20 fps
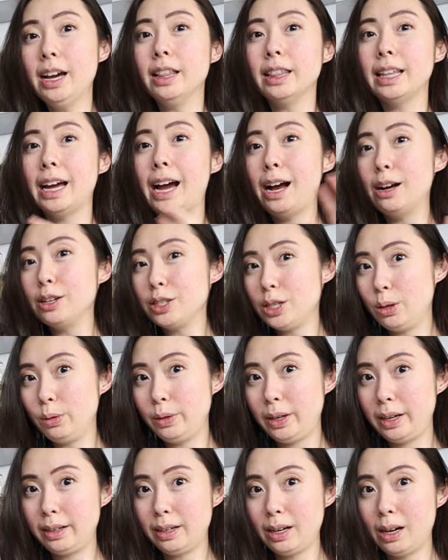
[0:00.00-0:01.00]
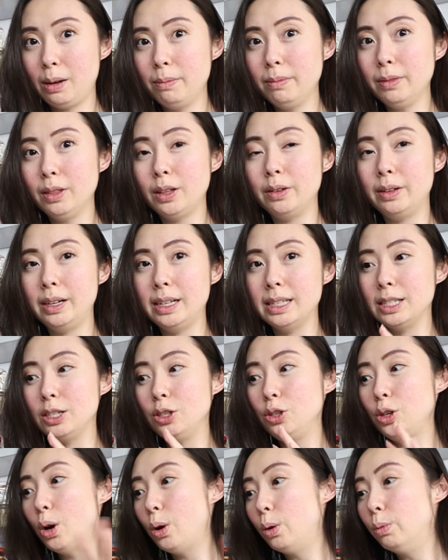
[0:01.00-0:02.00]
The household income, there is
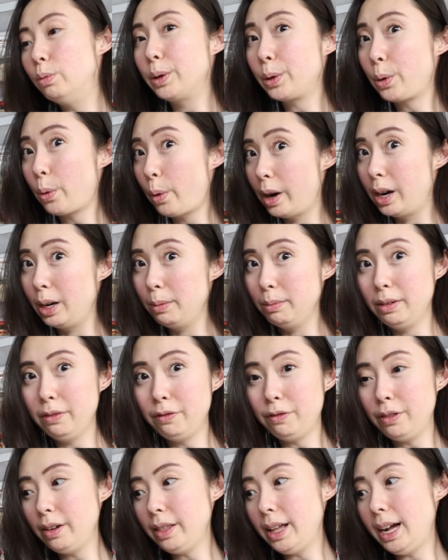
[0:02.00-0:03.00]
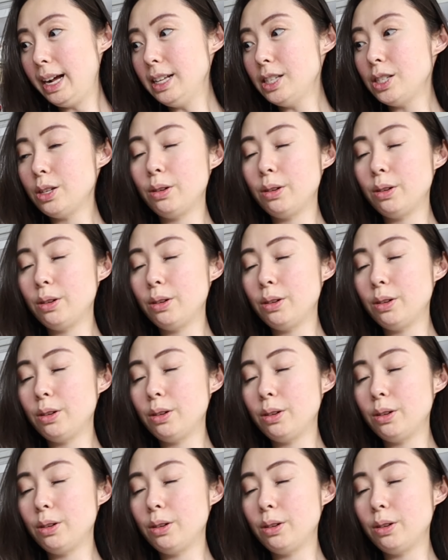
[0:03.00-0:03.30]
no requirement for that.